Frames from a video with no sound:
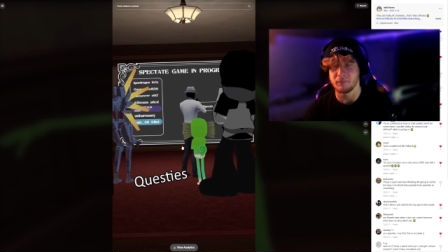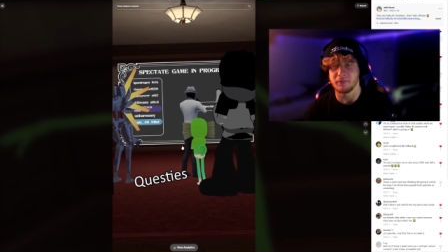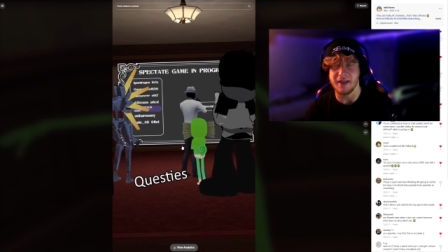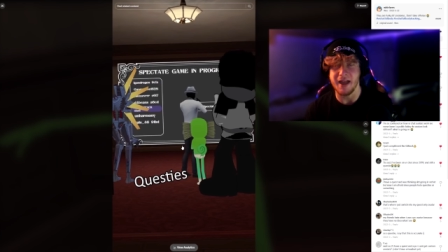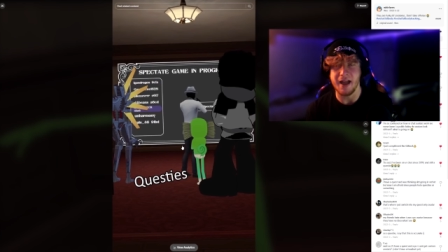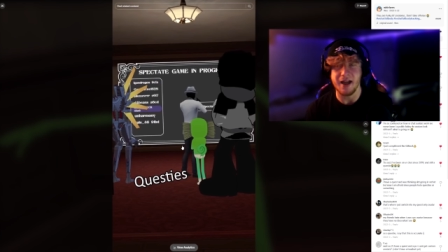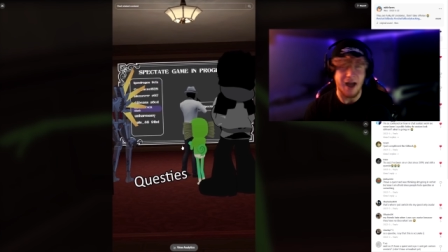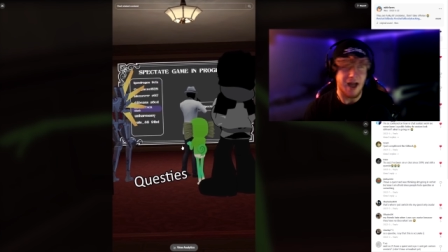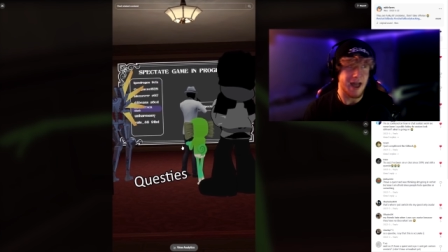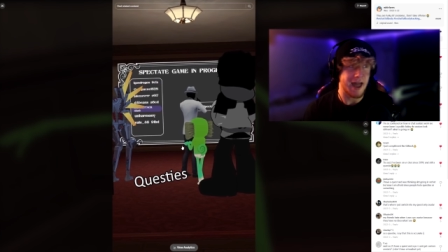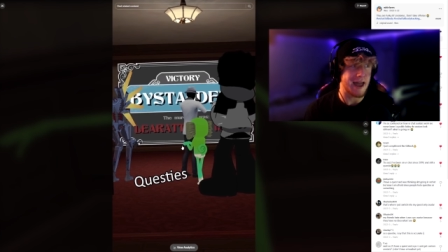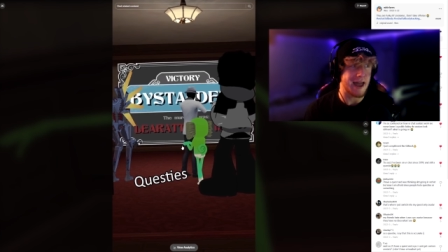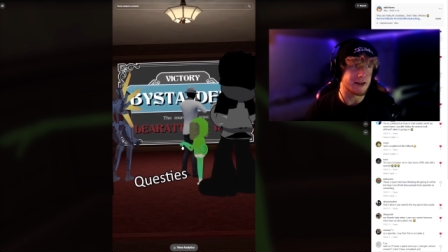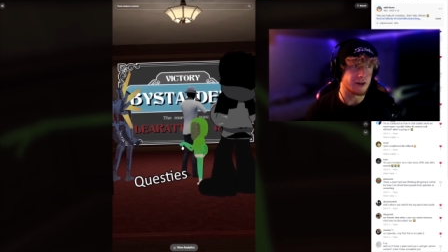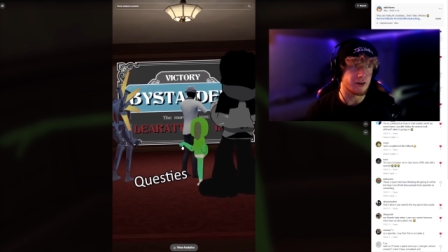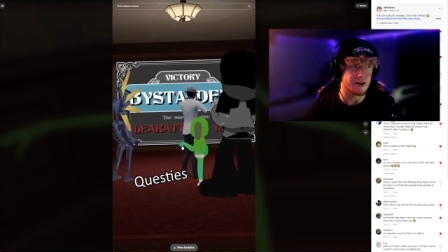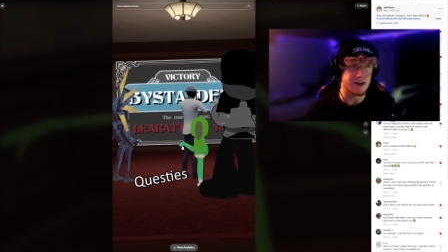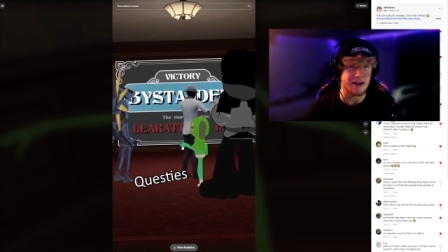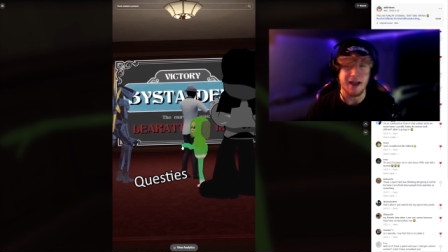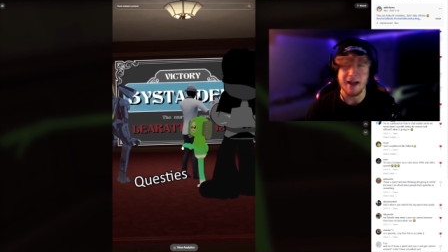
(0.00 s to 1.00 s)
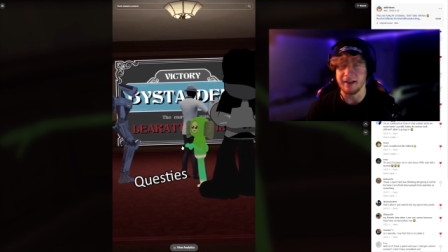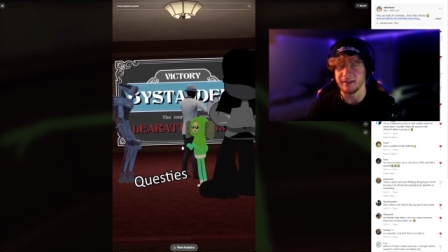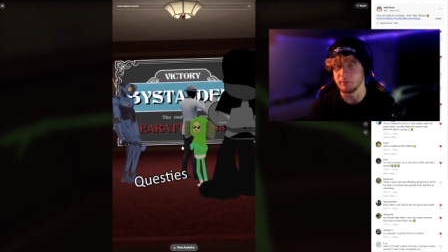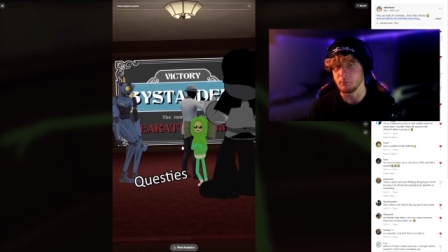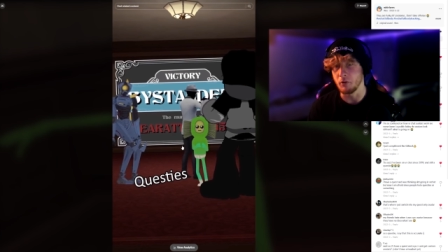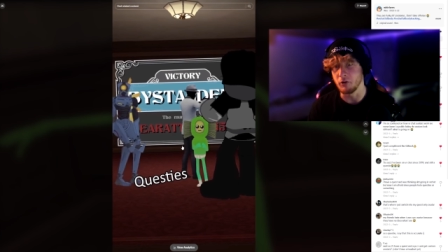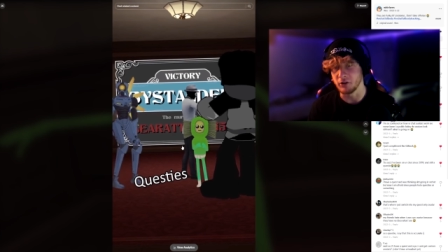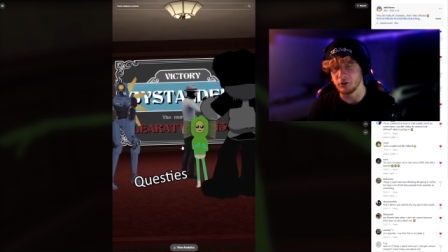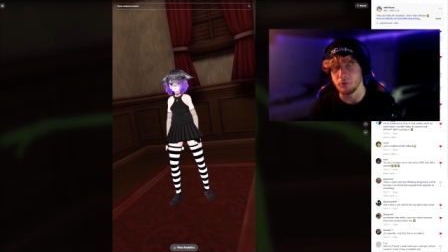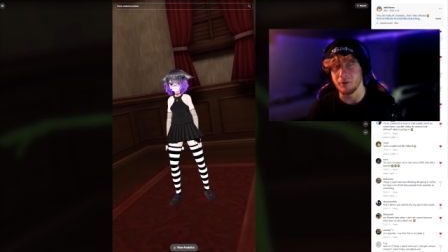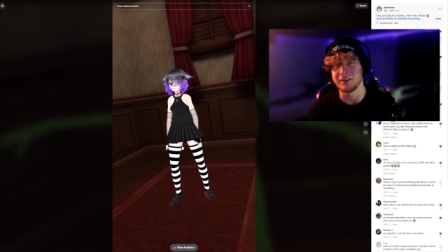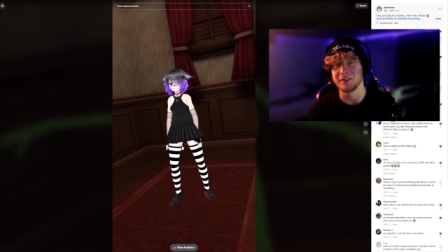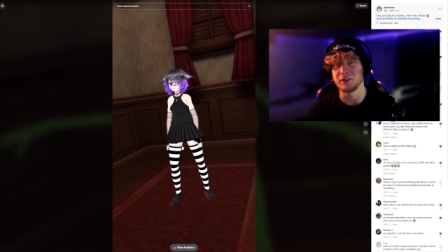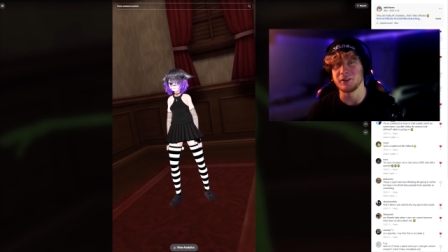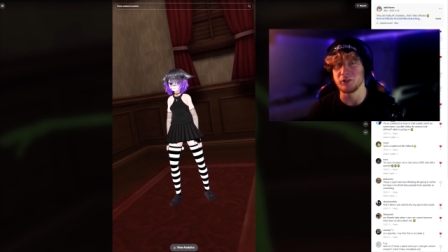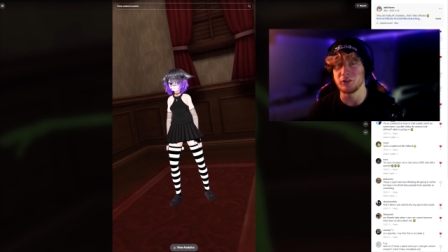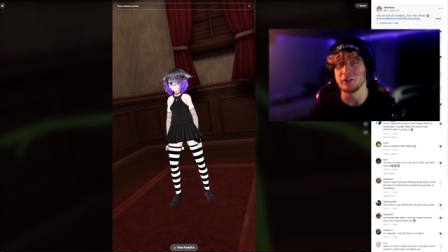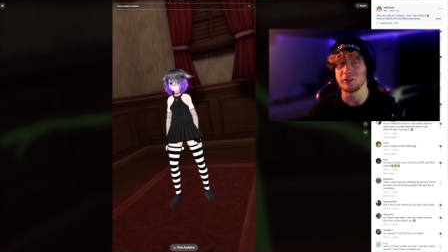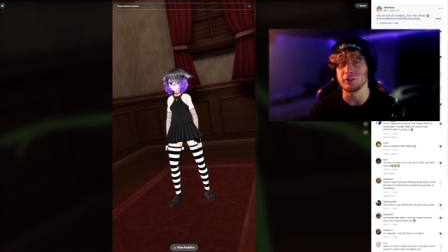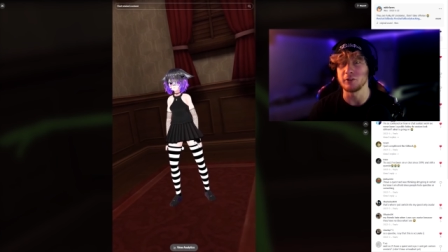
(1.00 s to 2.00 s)
They got angry, as most Quest
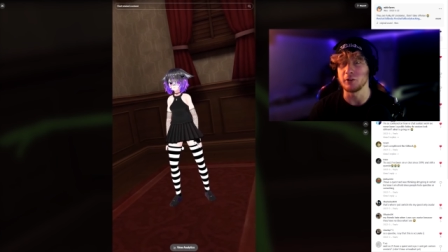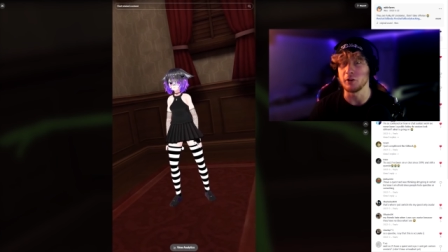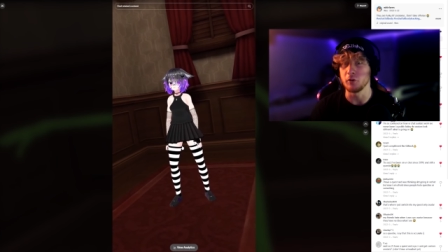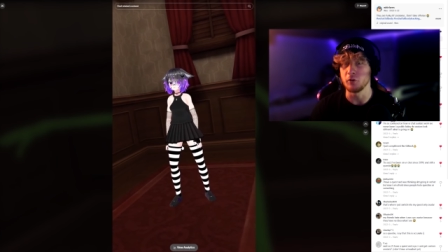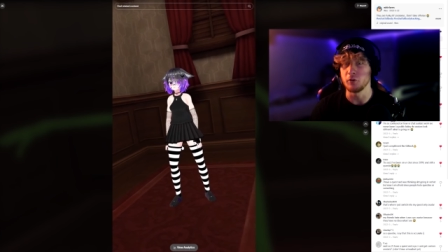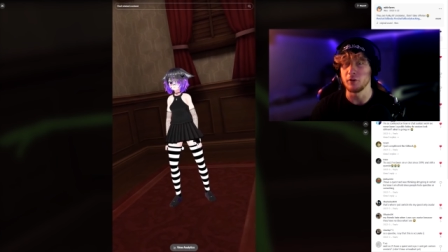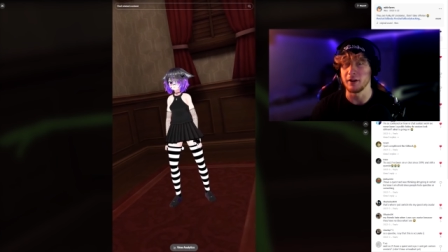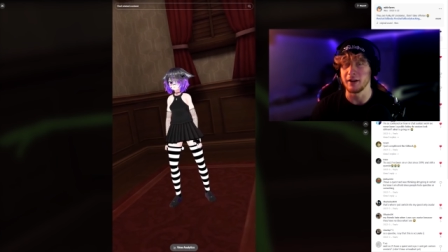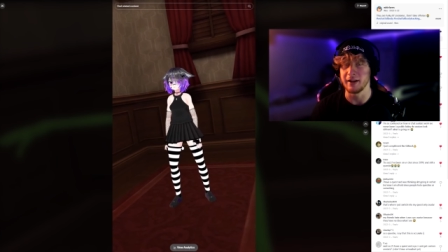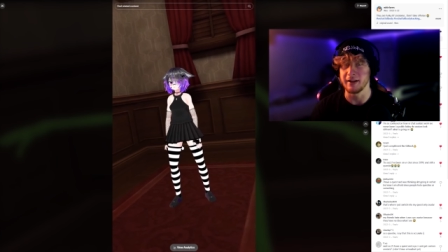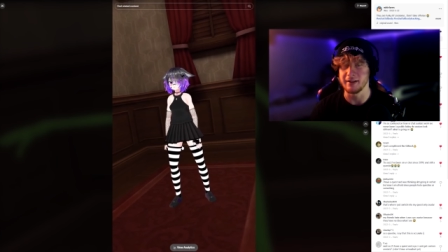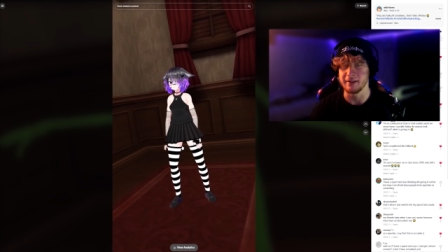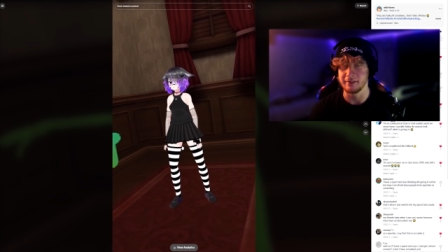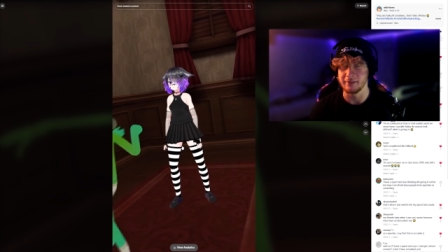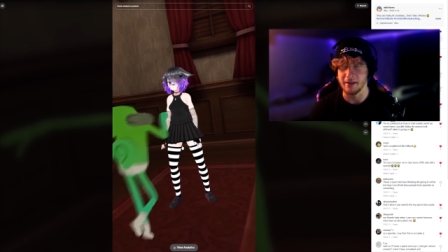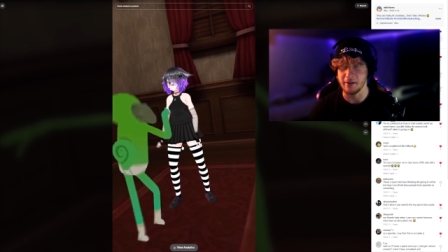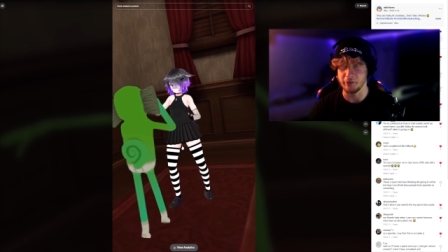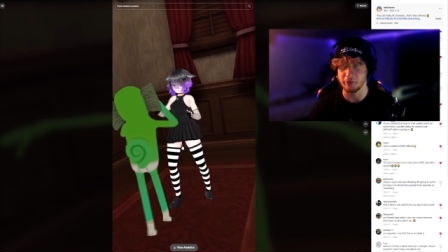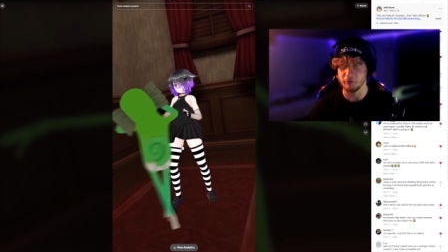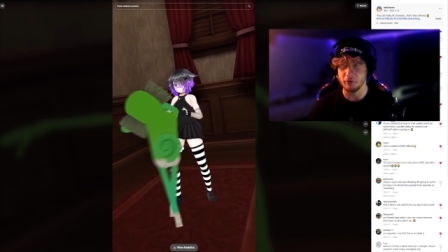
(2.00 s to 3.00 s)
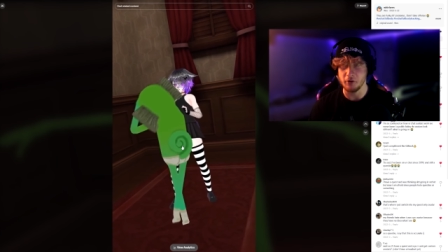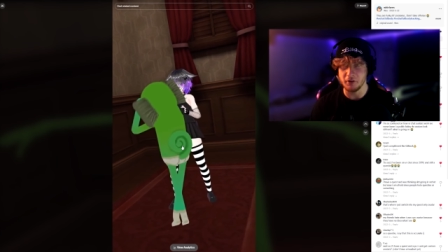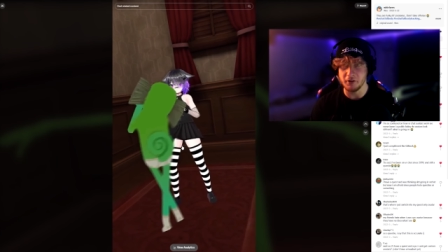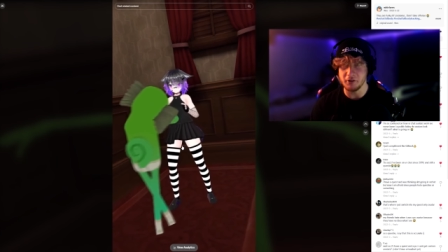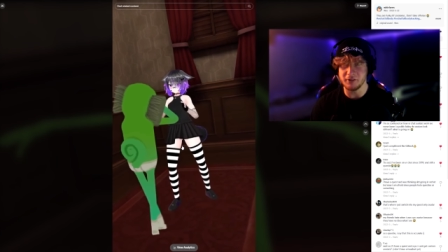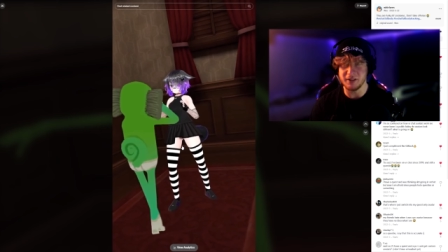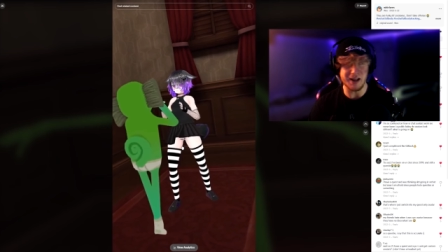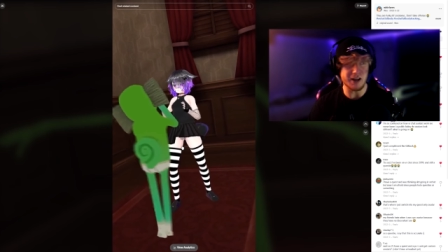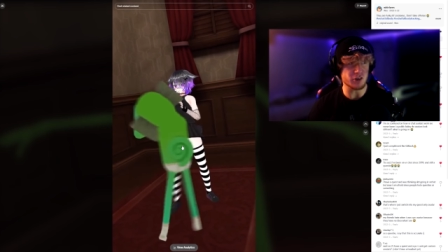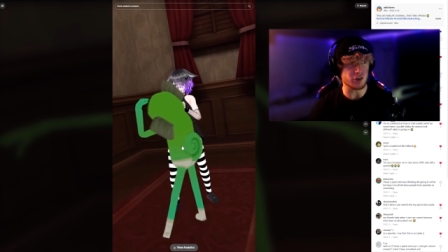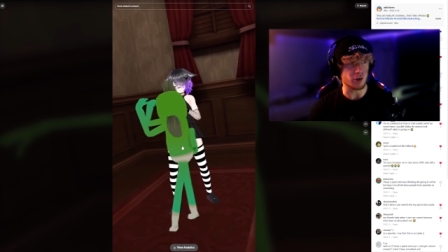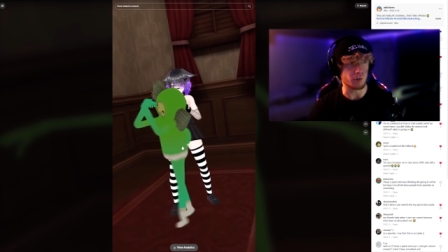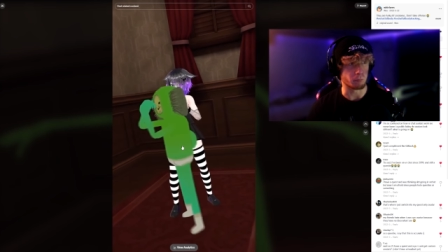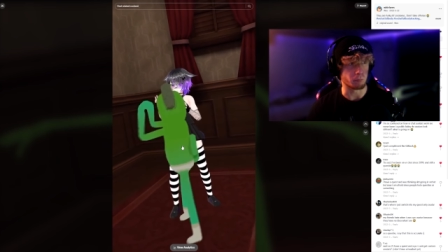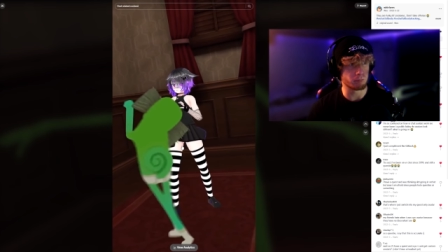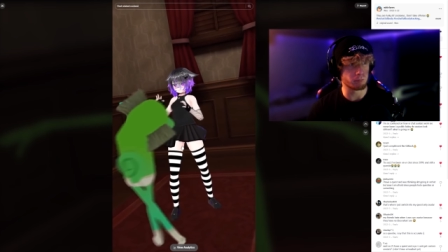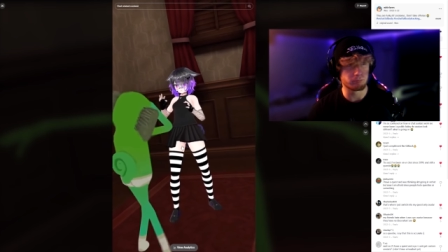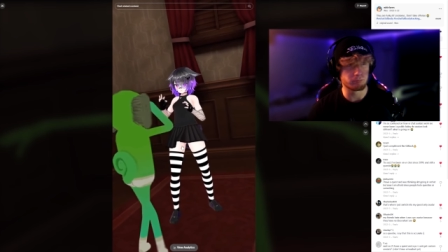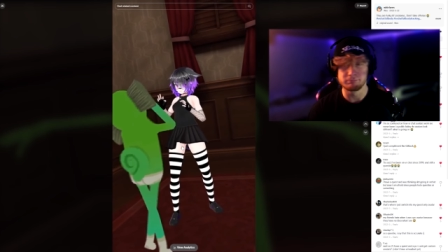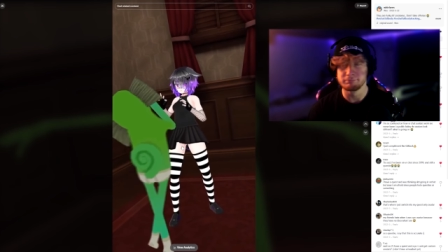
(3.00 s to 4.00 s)
users do, and they threw a little tantrum.